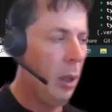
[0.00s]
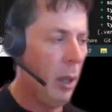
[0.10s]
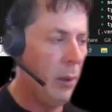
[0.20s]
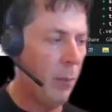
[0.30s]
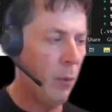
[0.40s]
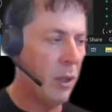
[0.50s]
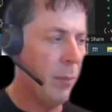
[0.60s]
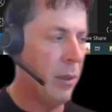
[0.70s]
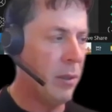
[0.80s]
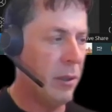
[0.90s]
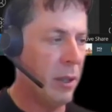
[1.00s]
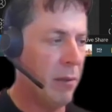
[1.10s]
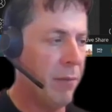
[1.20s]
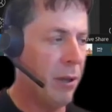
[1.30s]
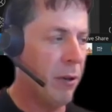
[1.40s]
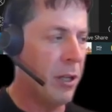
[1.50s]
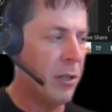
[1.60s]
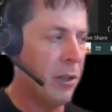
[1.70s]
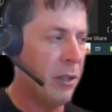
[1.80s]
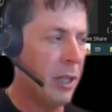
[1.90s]
And then we'll jump into the
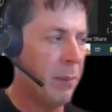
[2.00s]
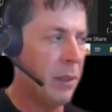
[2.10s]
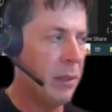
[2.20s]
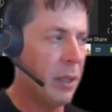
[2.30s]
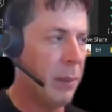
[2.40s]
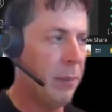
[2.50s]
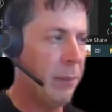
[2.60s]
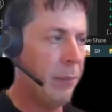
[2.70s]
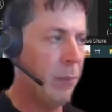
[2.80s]
configuration of the database setup.